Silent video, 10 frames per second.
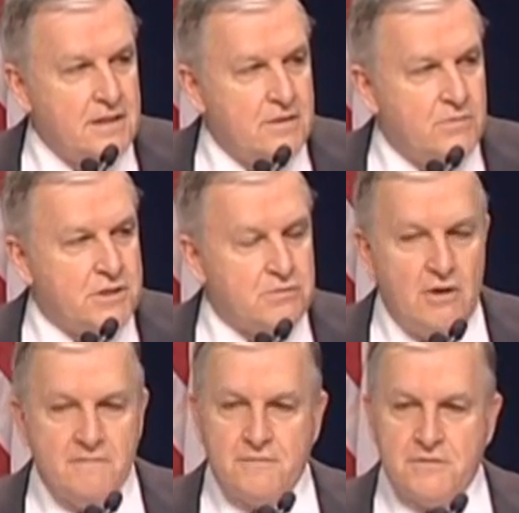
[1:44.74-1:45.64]
We
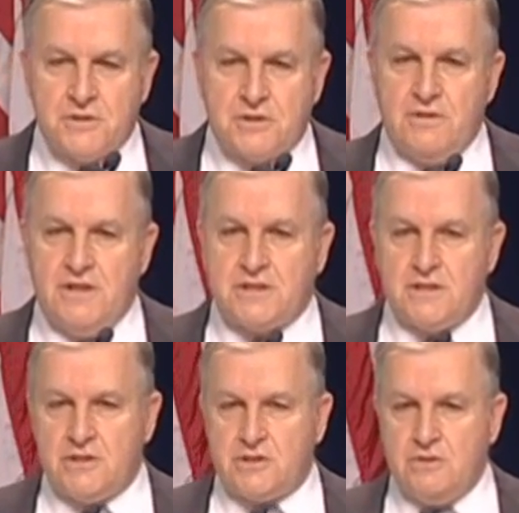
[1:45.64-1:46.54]
drove through the streets,
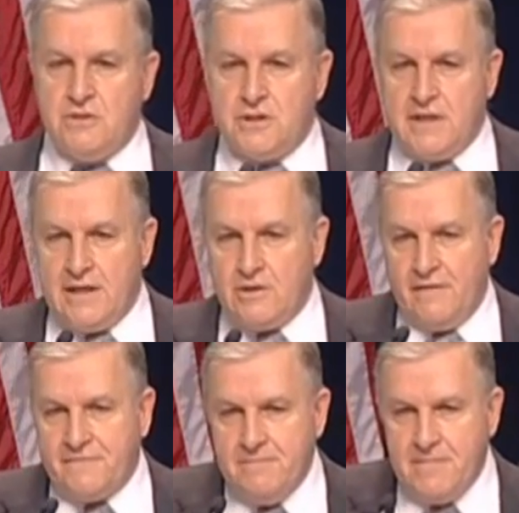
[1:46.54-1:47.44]
and as soon as you get
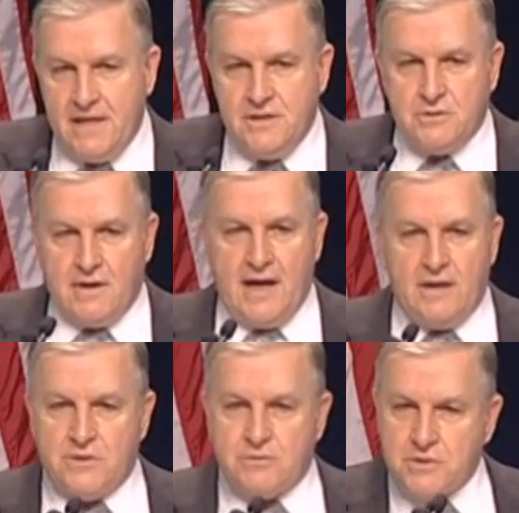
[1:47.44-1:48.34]
off the main
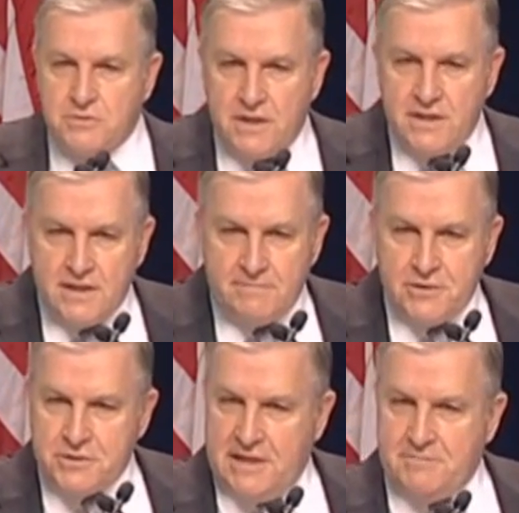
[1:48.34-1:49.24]
drag, which was really a
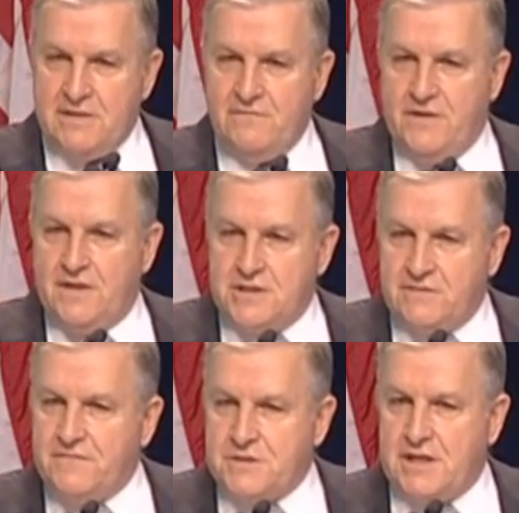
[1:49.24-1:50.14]
Potemkin village, a
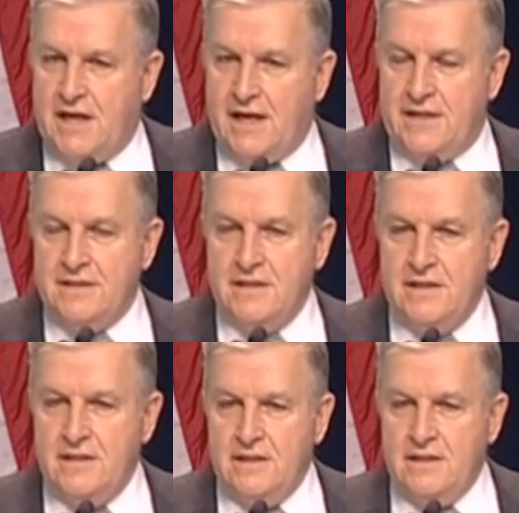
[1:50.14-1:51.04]
facade,
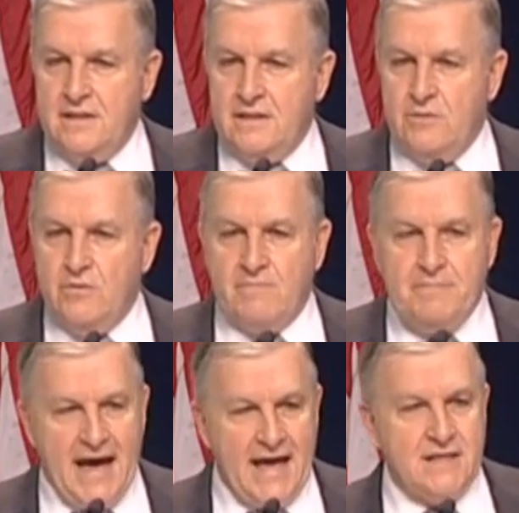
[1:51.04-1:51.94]
you were
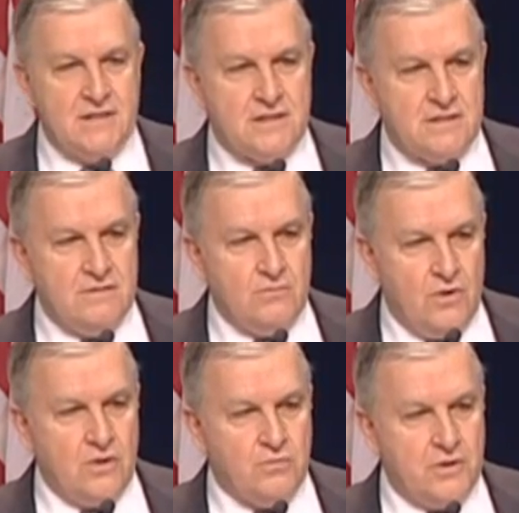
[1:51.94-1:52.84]
back into the
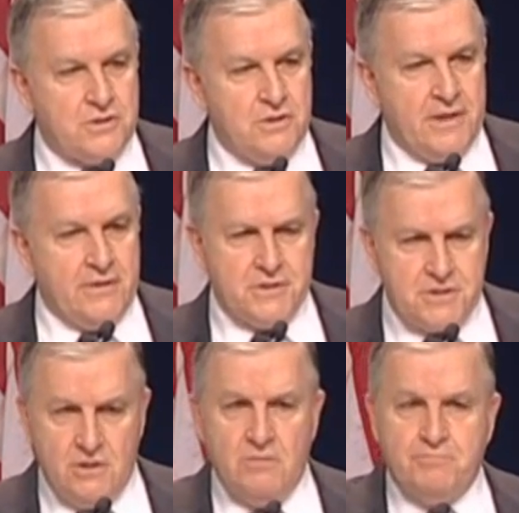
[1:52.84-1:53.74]
World War II era,
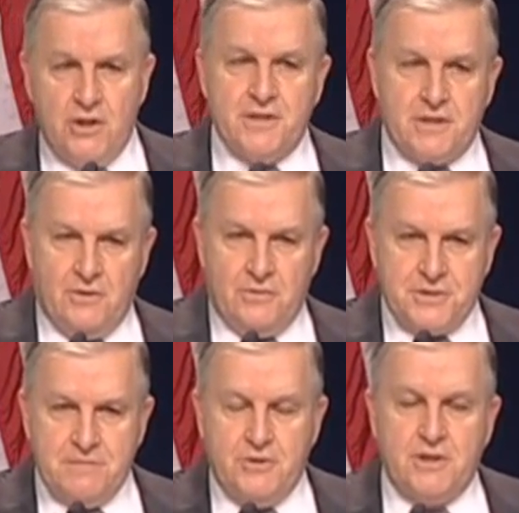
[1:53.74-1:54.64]
still bullet
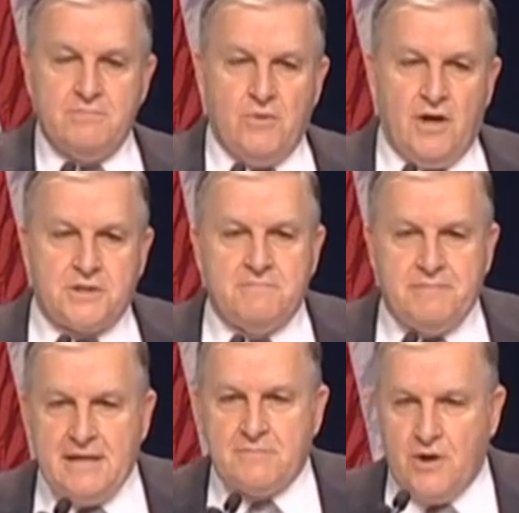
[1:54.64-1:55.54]
holes and bullet marks and
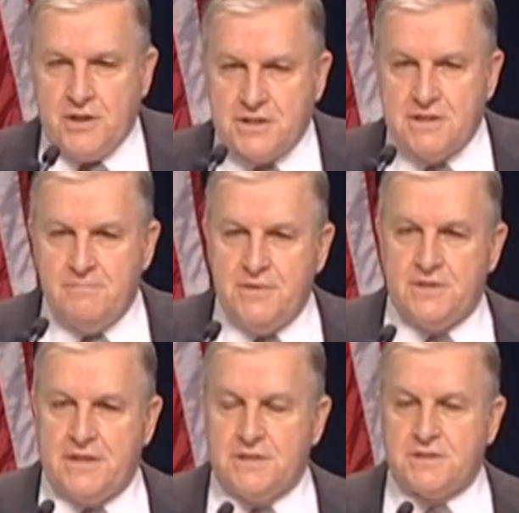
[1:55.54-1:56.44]
pock marks in the
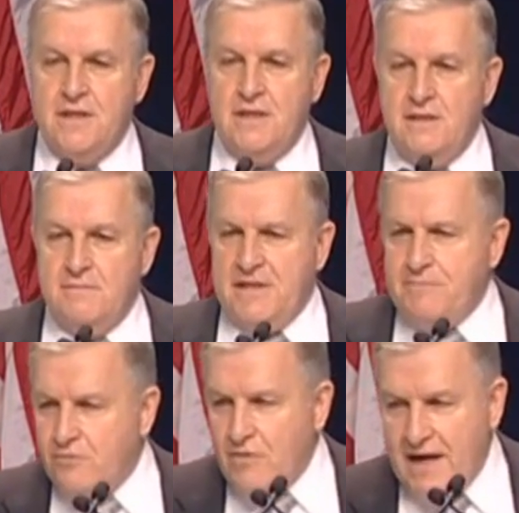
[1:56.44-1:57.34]
buildings,
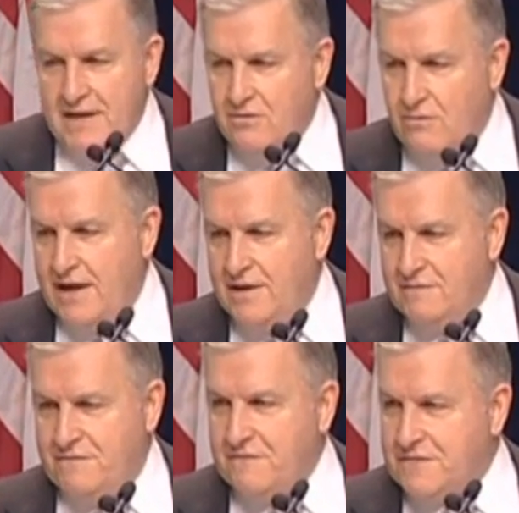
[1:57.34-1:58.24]
people riding around in
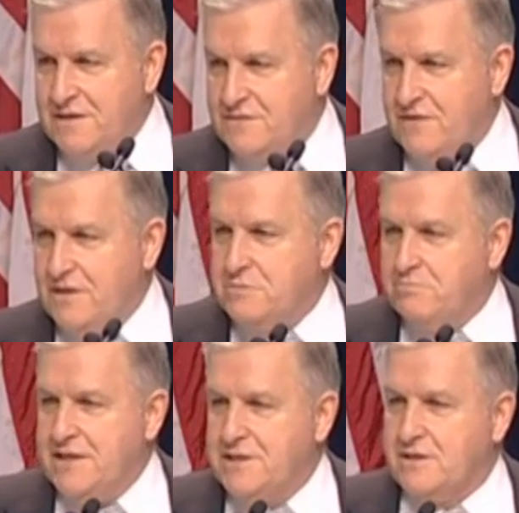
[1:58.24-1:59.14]
50s vintage
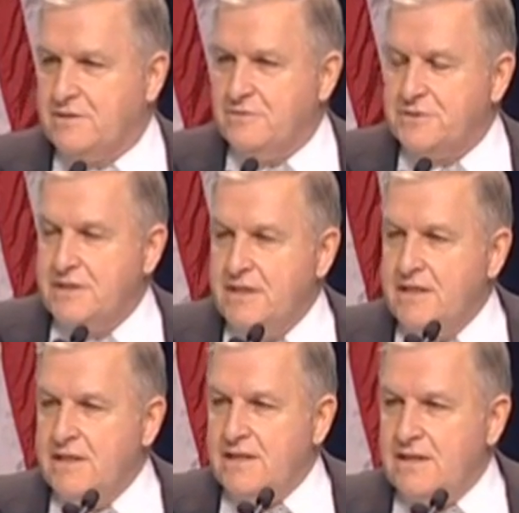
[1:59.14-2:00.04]
bicycles.
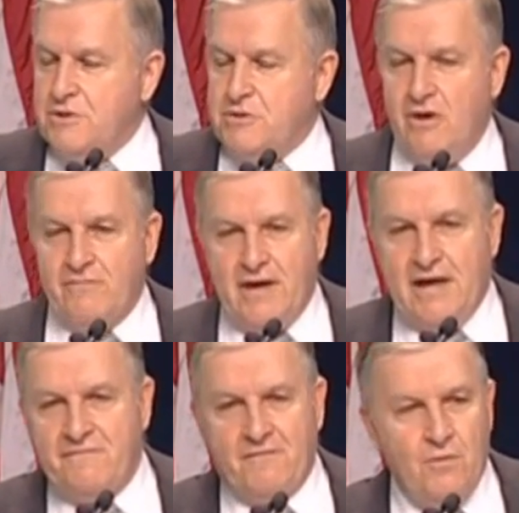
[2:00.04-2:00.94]
We drove
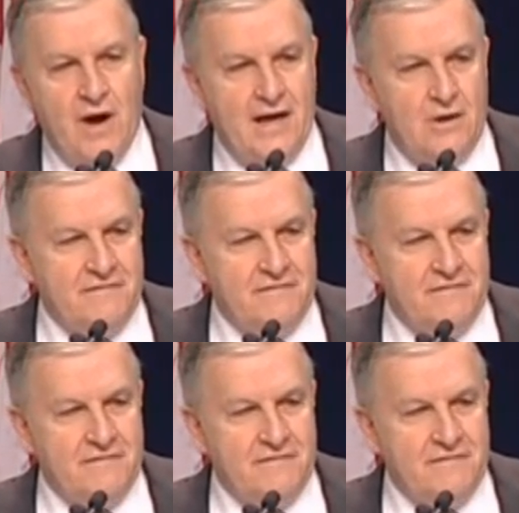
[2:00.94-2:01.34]
around for a while.